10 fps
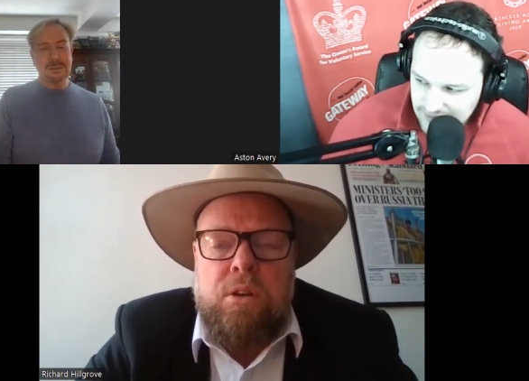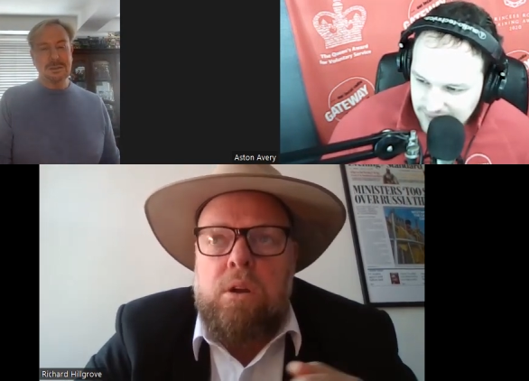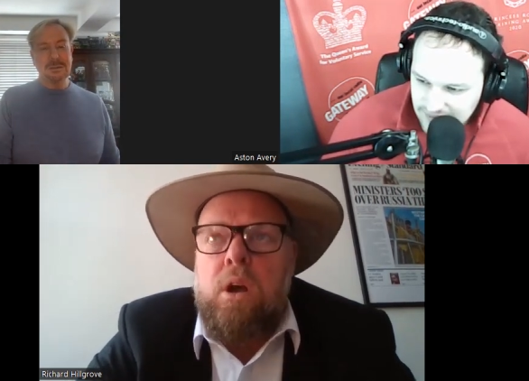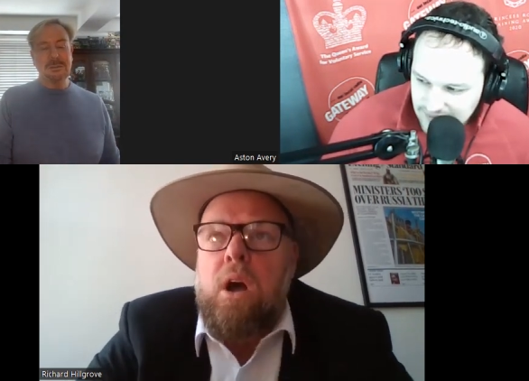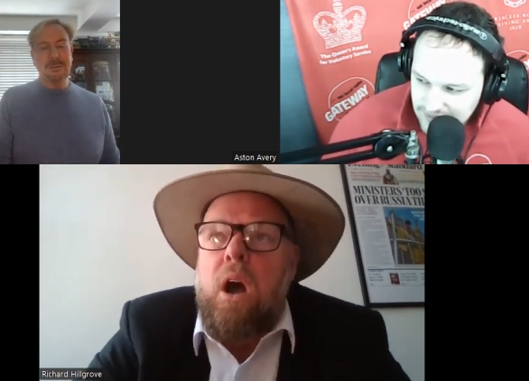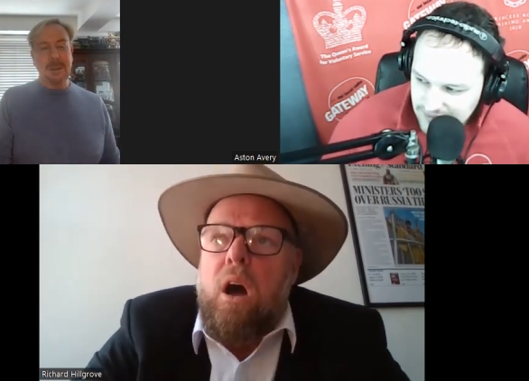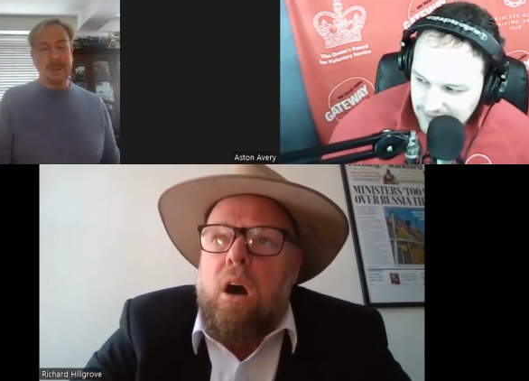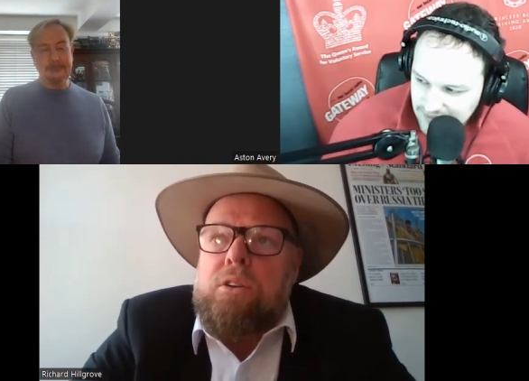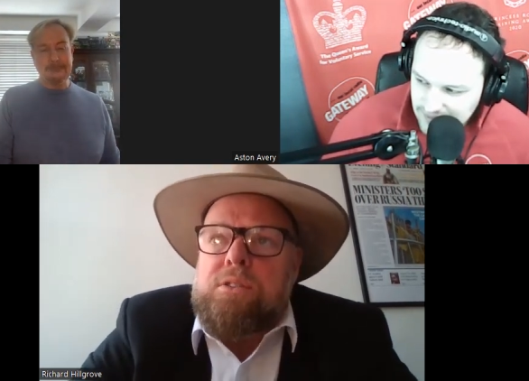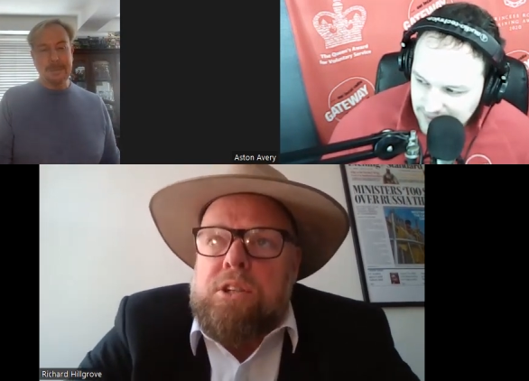Speaker 1: So
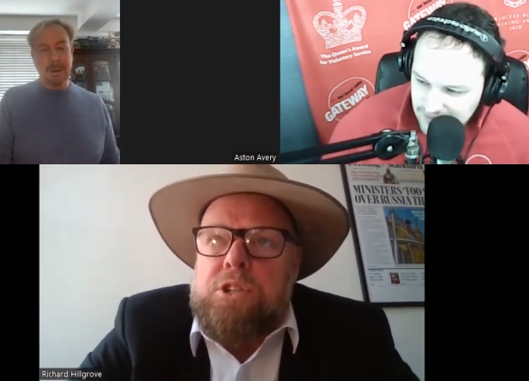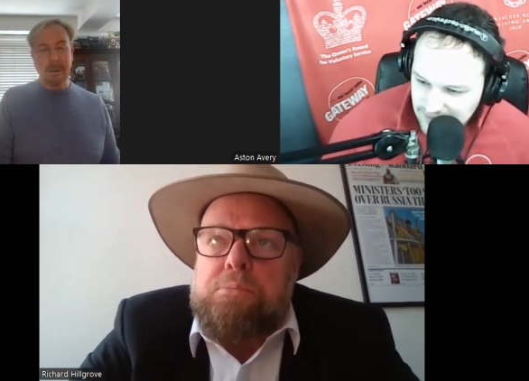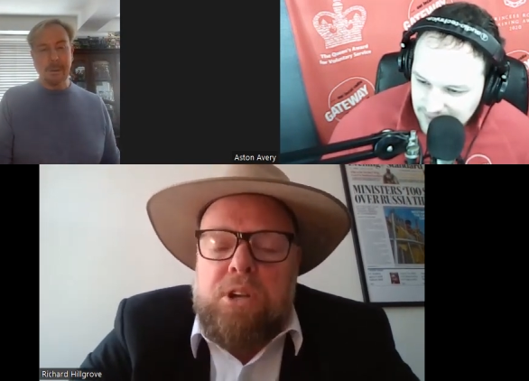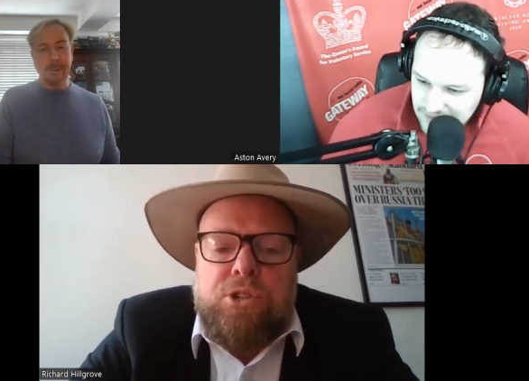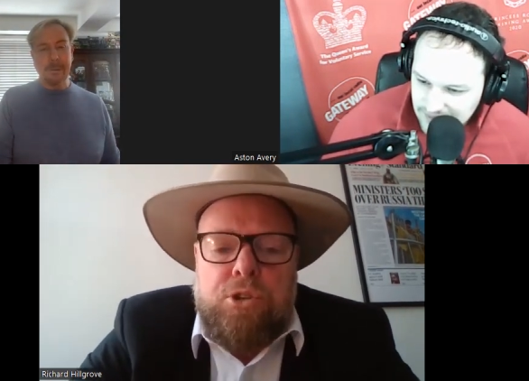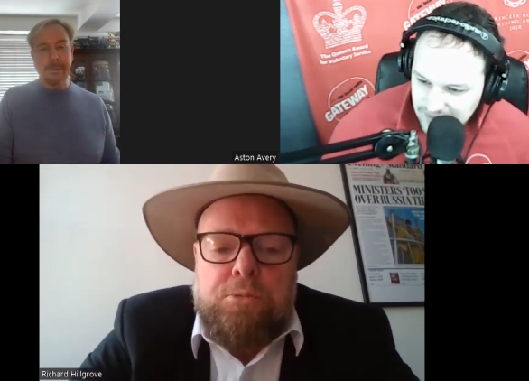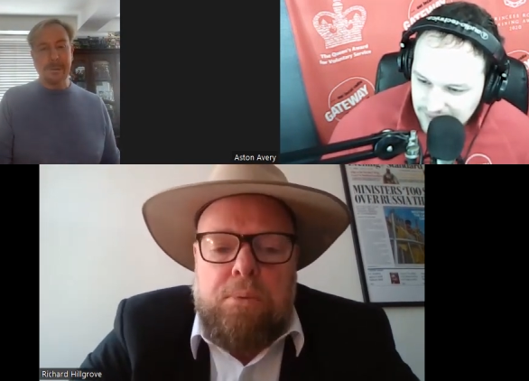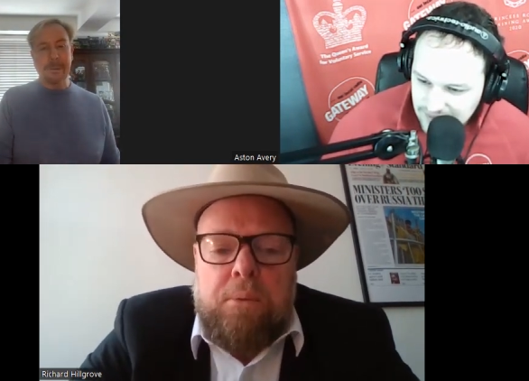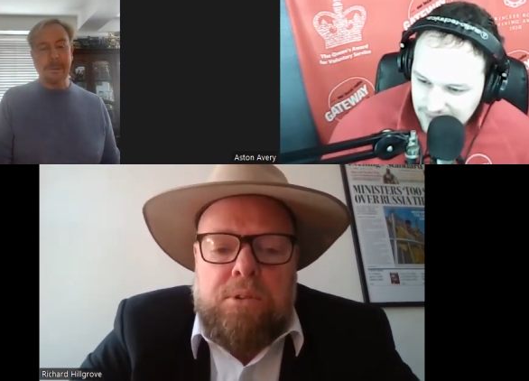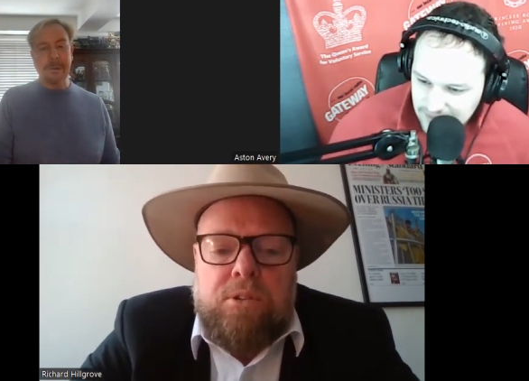I was at Express
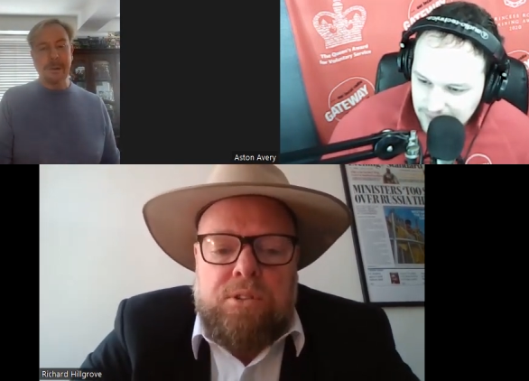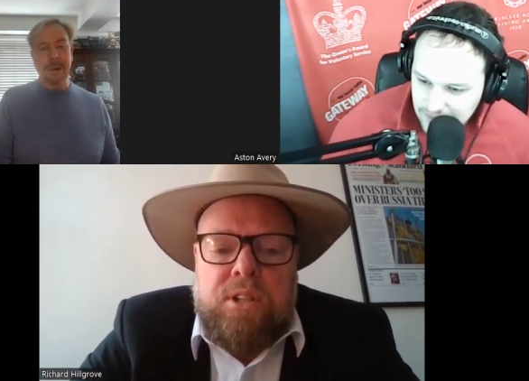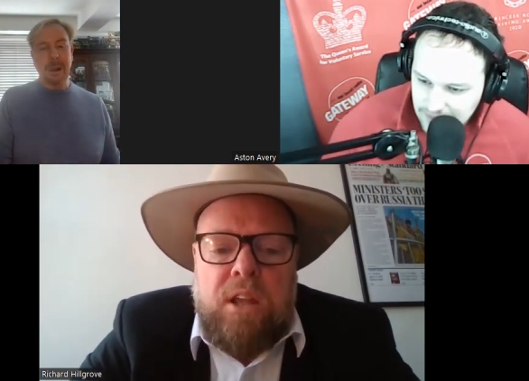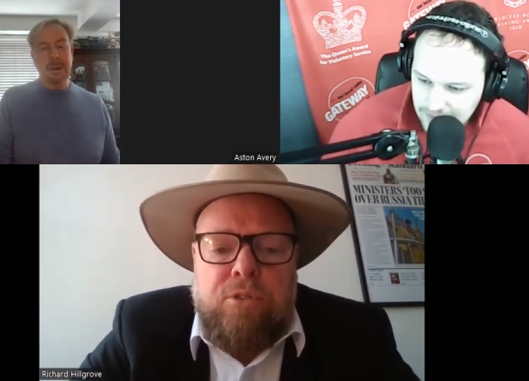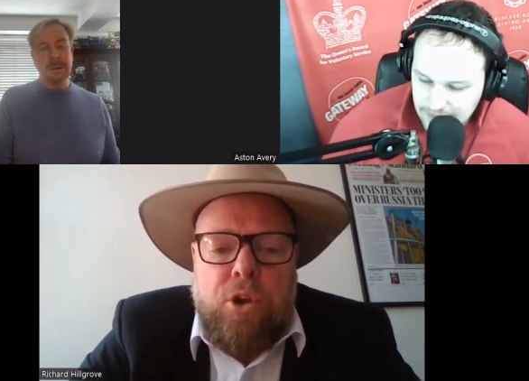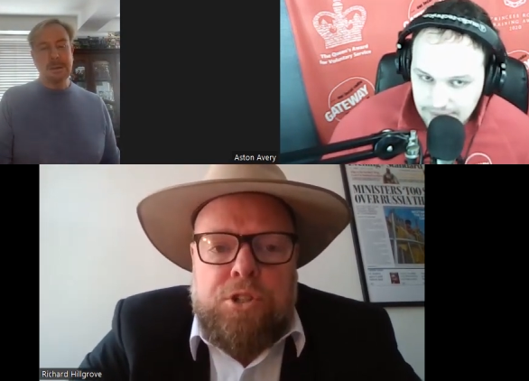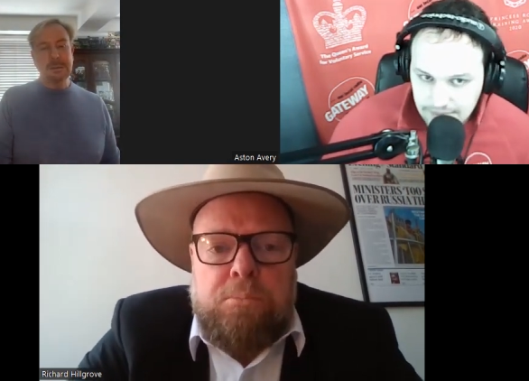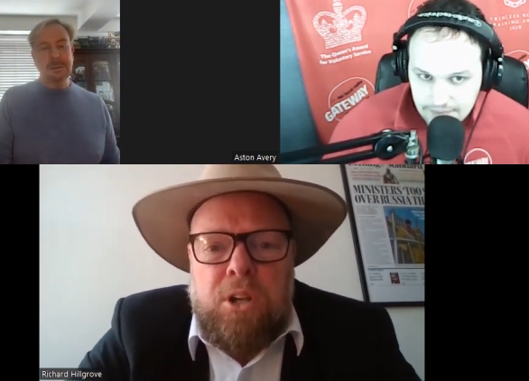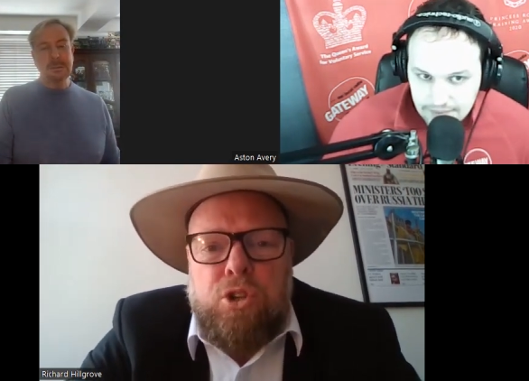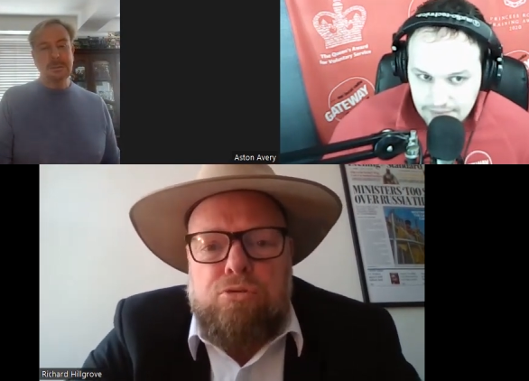Newspapers, I was the advertisement